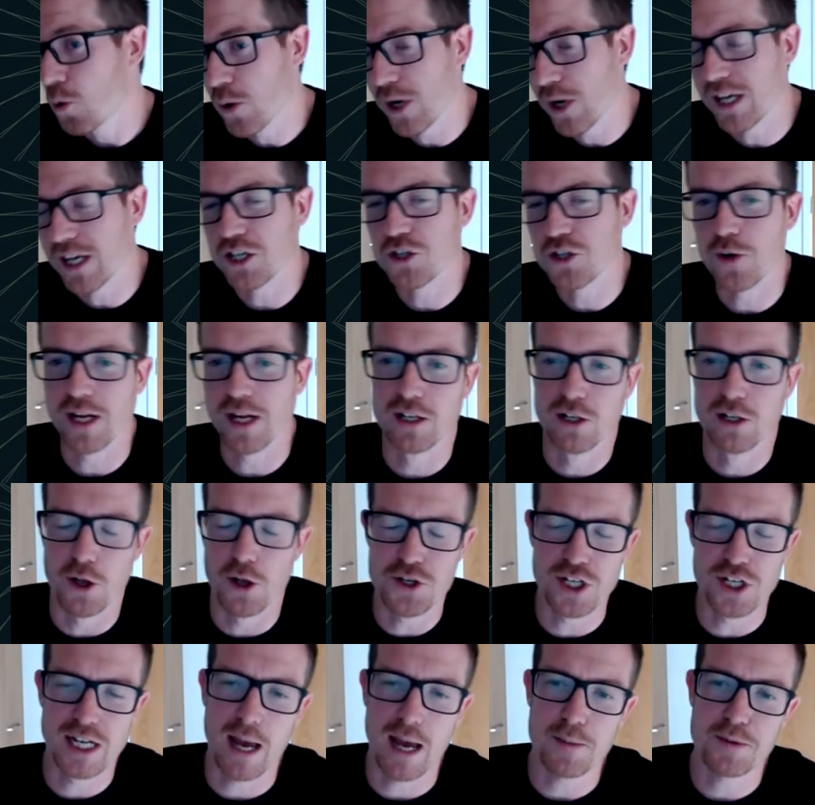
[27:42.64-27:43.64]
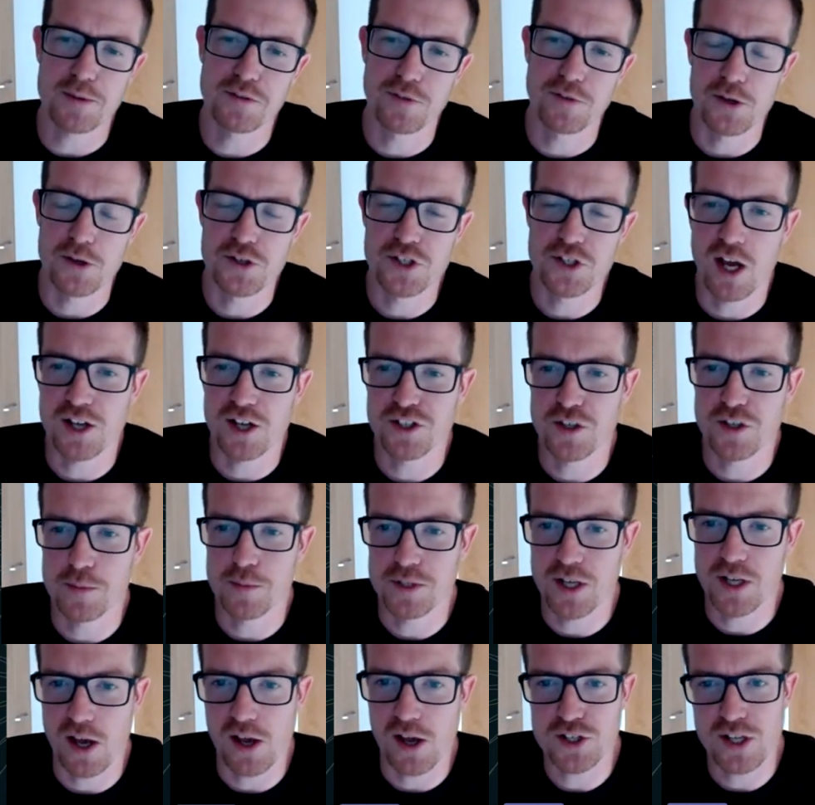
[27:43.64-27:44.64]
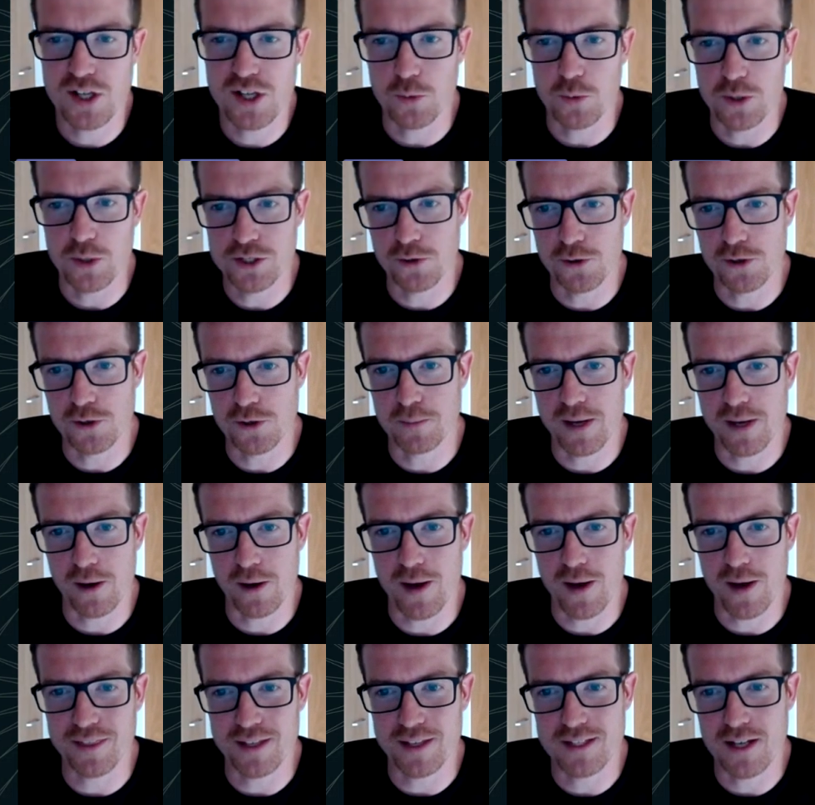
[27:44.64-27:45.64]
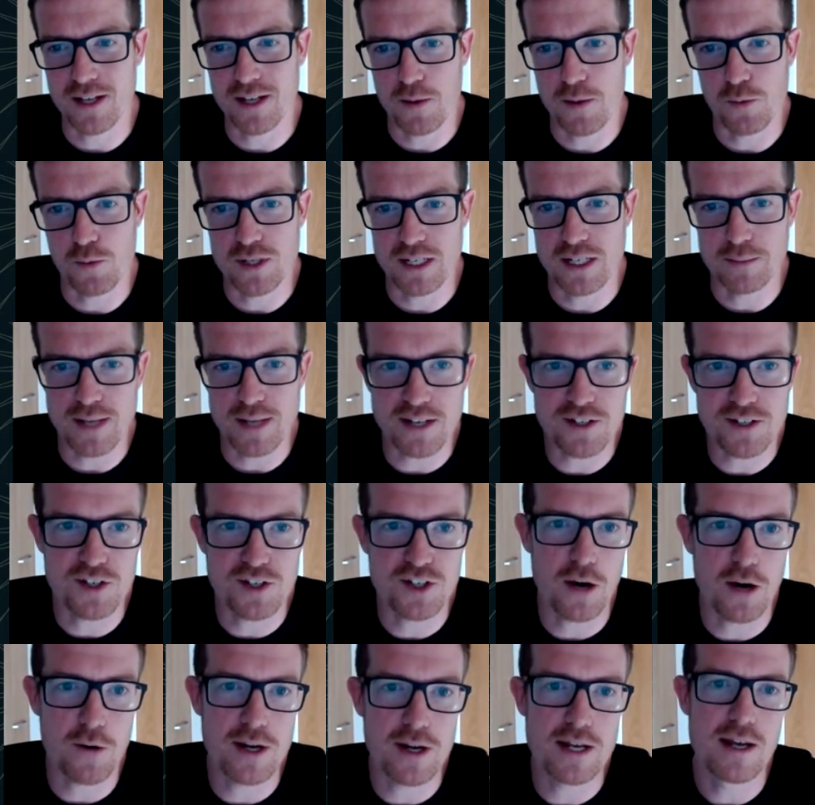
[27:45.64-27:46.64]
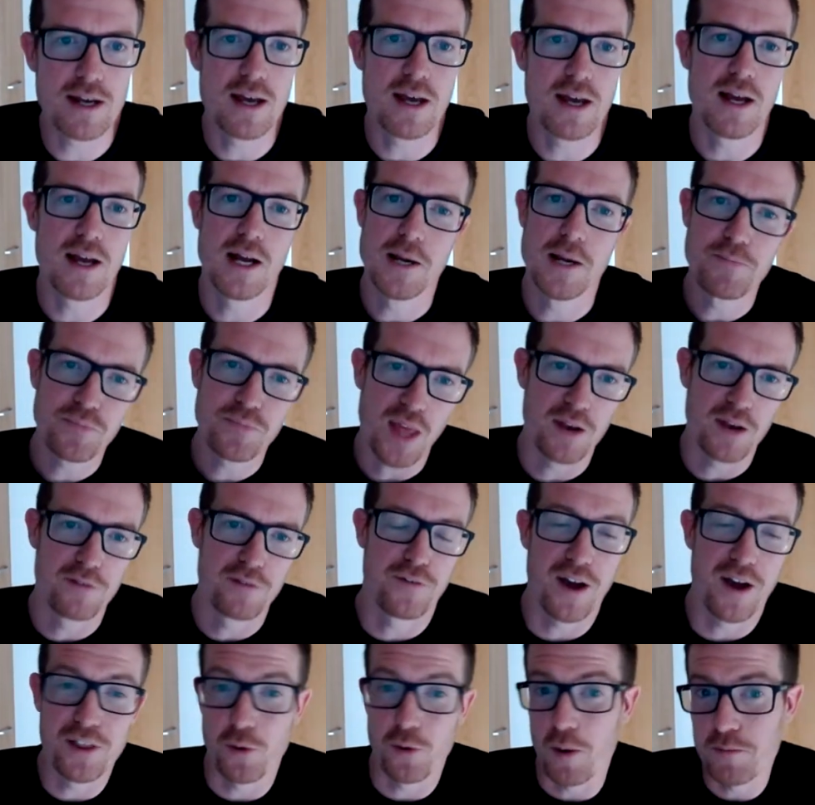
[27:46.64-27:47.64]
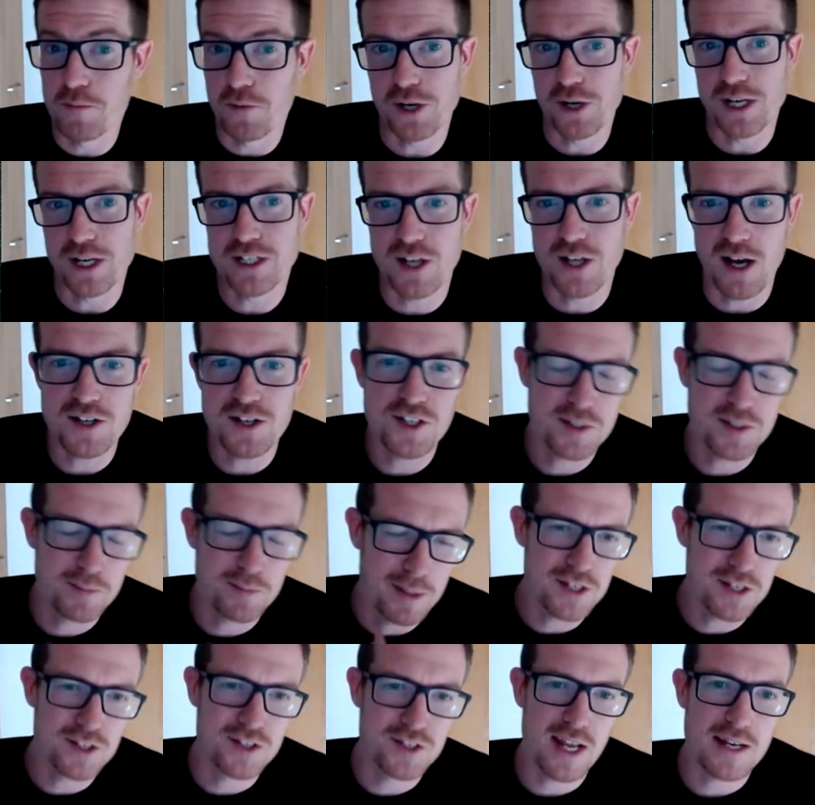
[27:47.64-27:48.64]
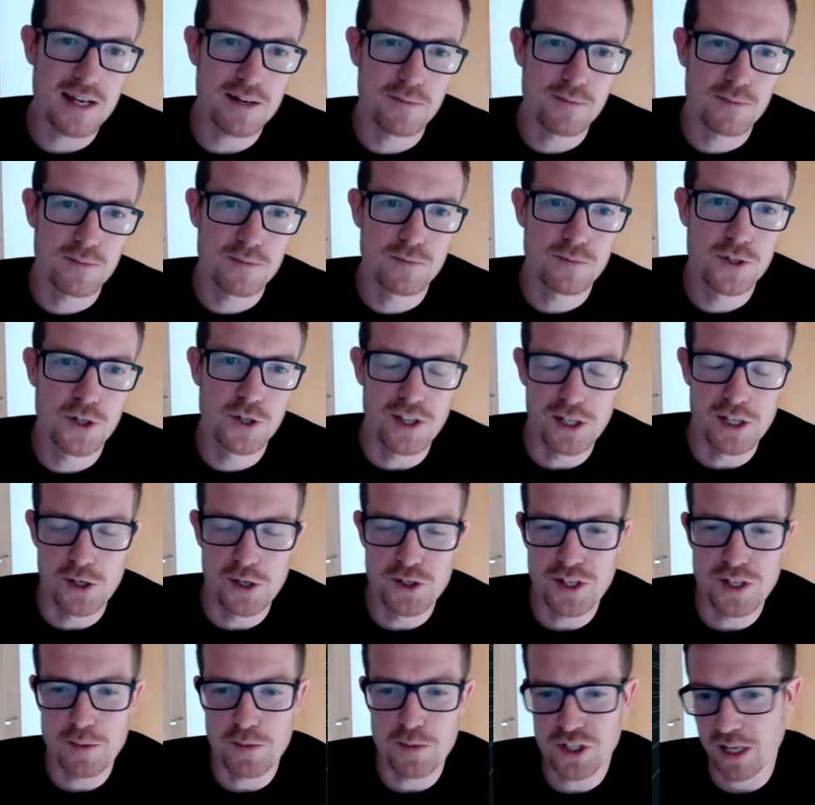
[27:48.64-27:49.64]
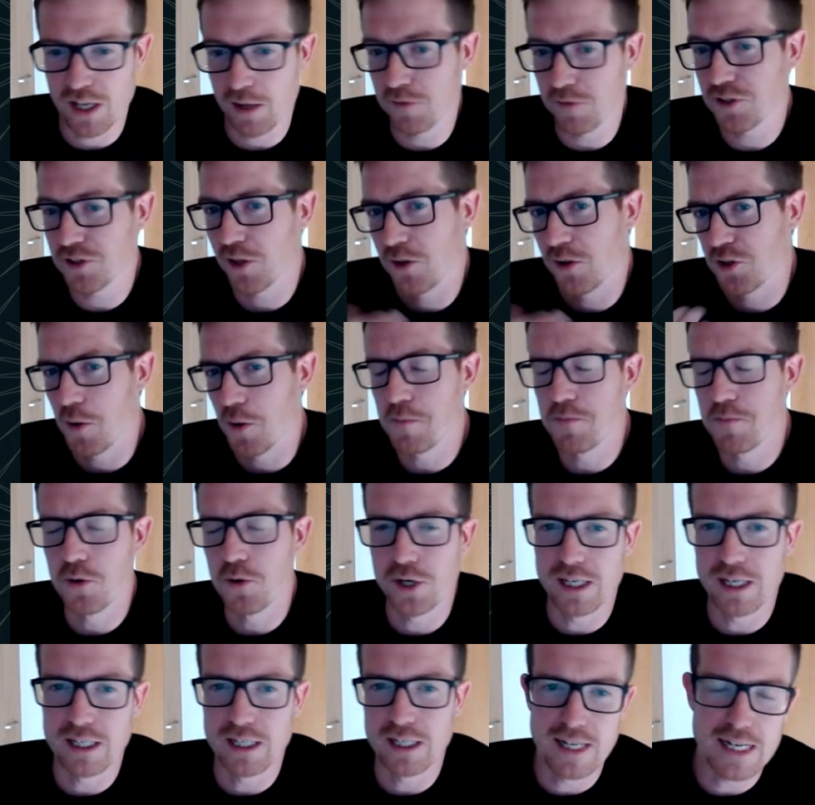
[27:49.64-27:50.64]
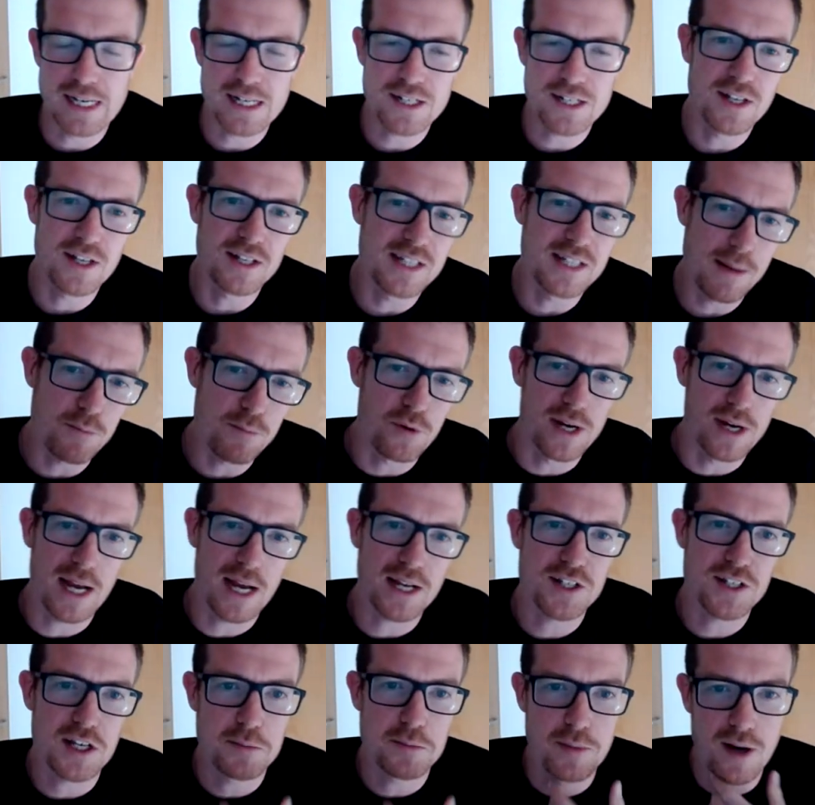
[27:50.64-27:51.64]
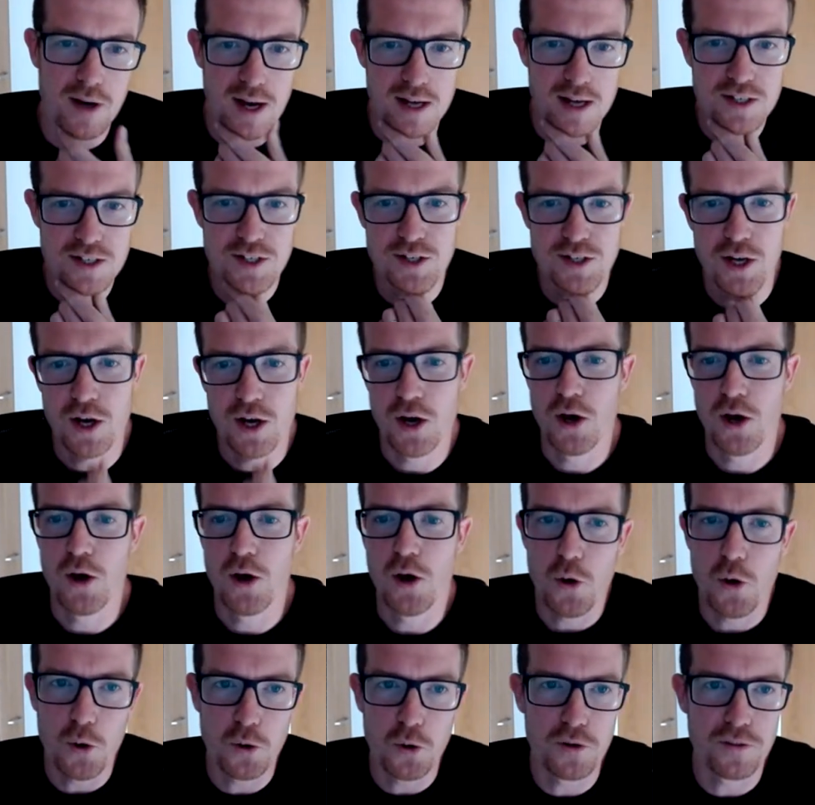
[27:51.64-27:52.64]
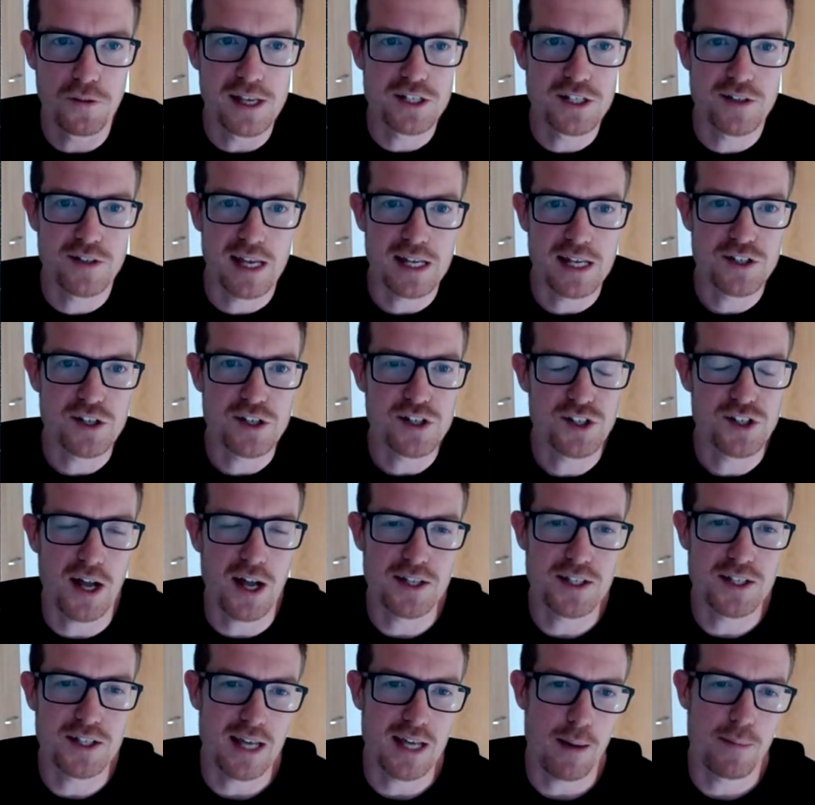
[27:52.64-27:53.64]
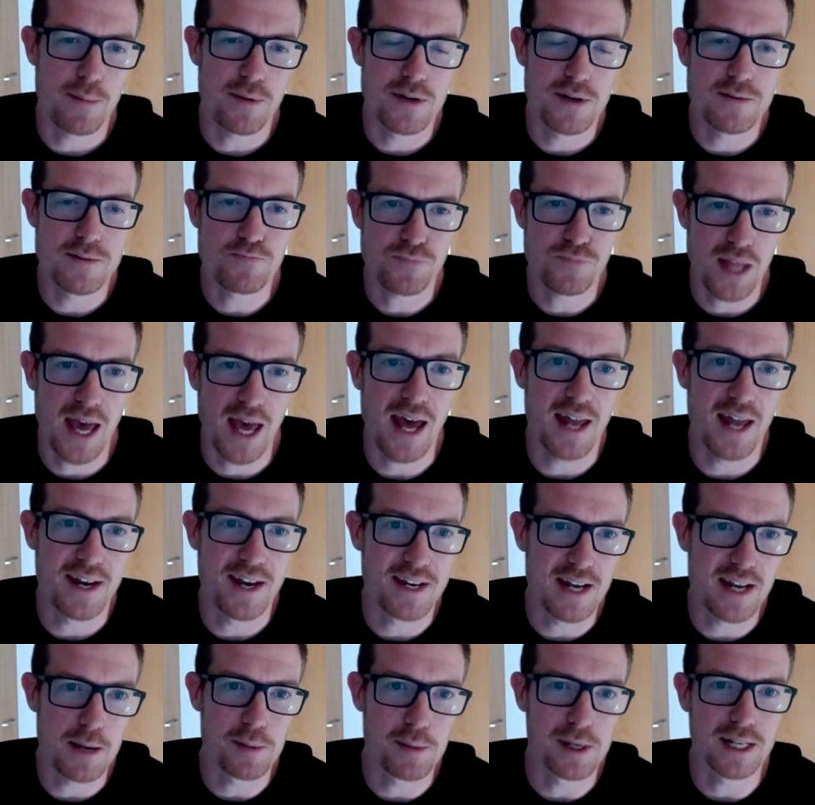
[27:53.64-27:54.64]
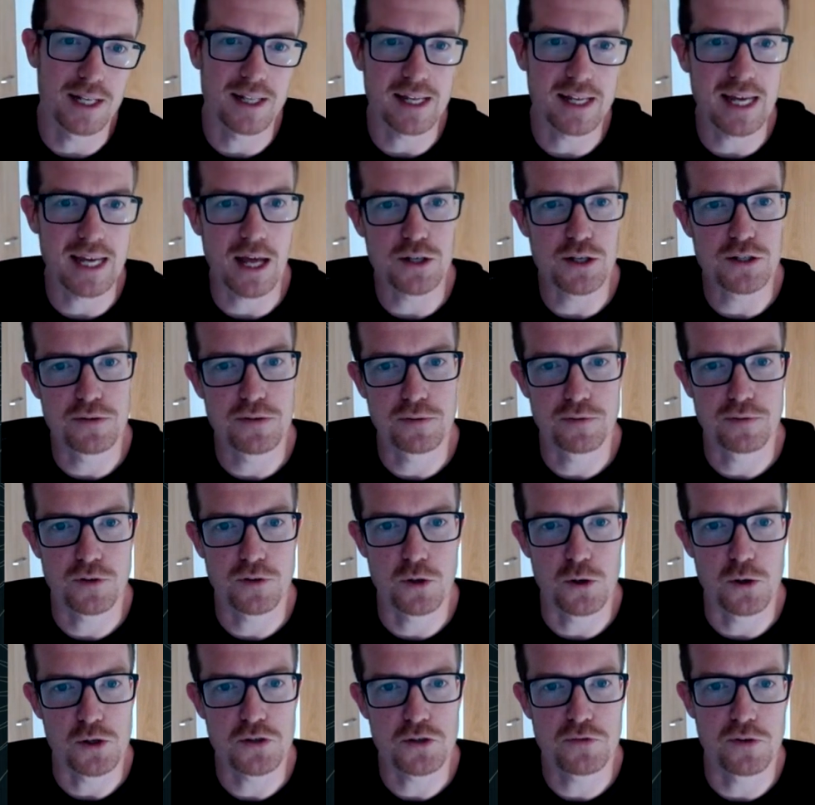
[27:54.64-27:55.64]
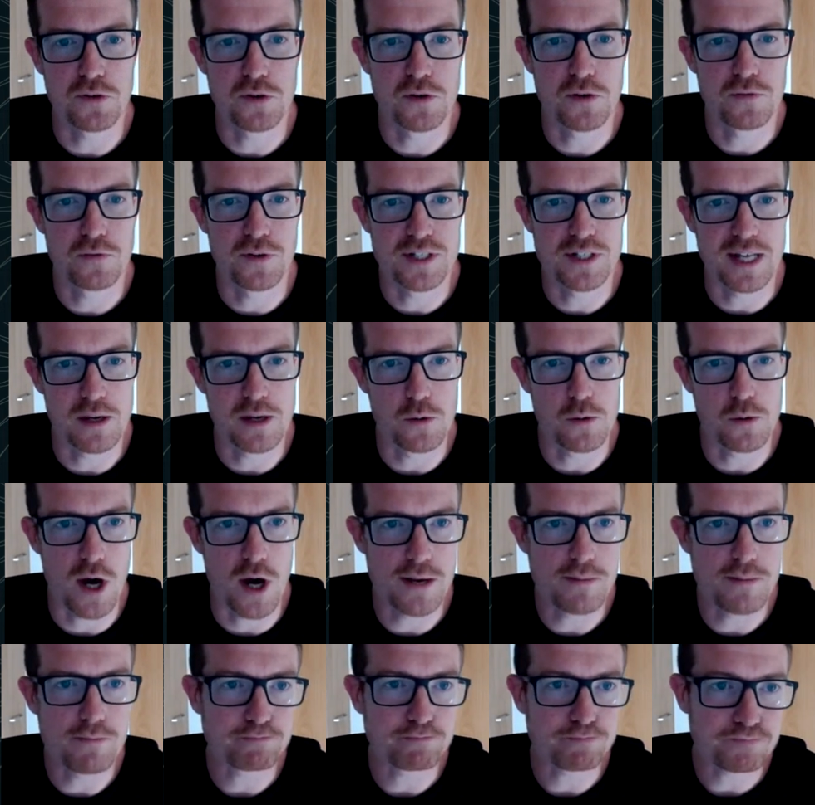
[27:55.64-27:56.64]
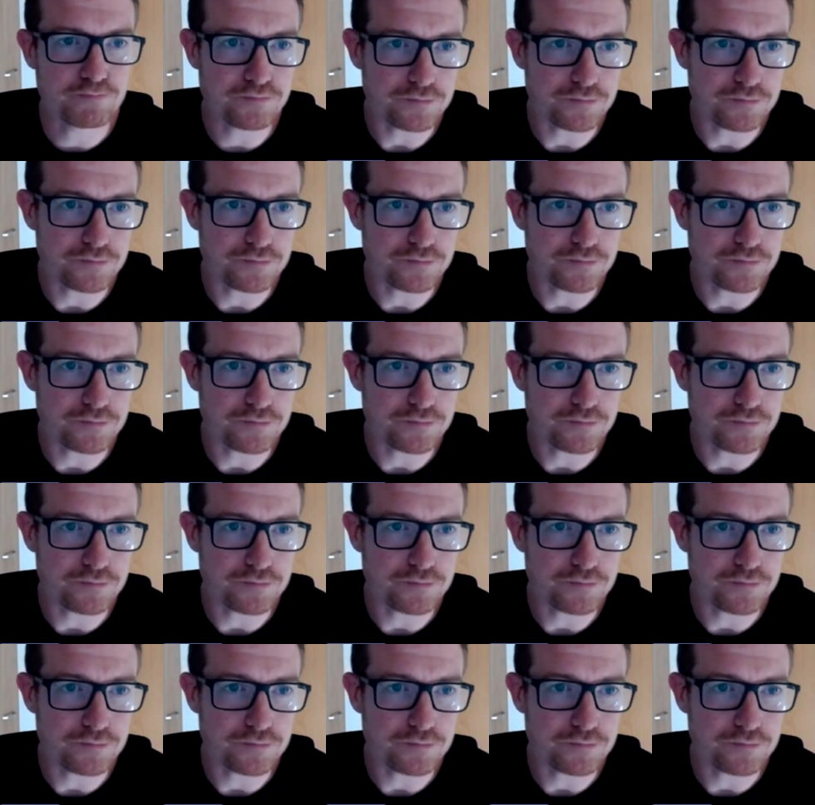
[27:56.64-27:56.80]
We can trigger logic apps for those custom tasks that we talked about at the time we deem necessary. And further onboarding tasks being sent to the user themselves. So those onboarding links, the temporary access pass, all of these things can start to happen, and enabling the account, of course, for day one.